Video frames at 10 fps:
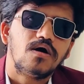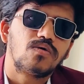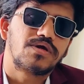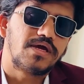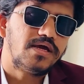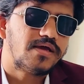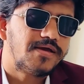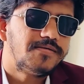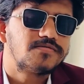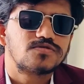
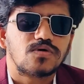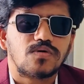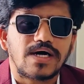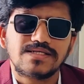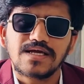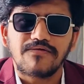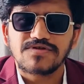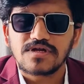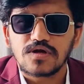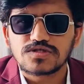Okay, so I think
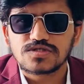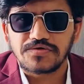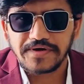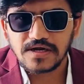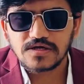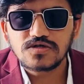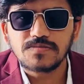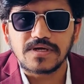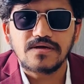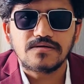everything looks really good to
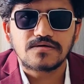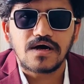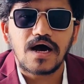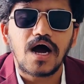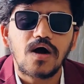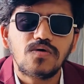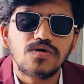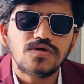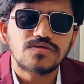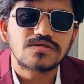me. How
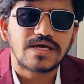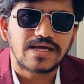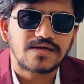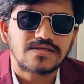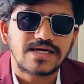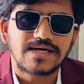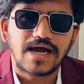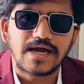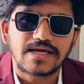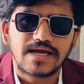do you think that
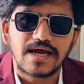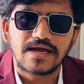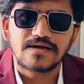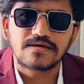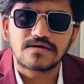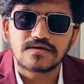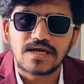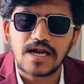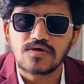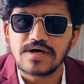I can
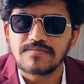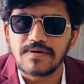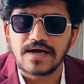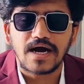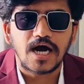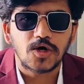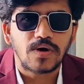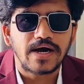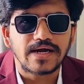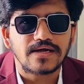calculate my
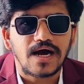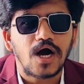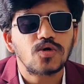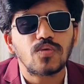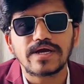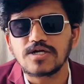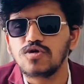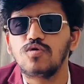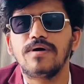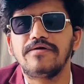ROI? How do I get to
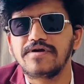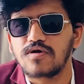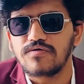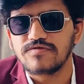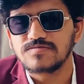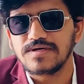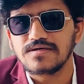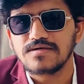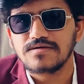know my return on investment?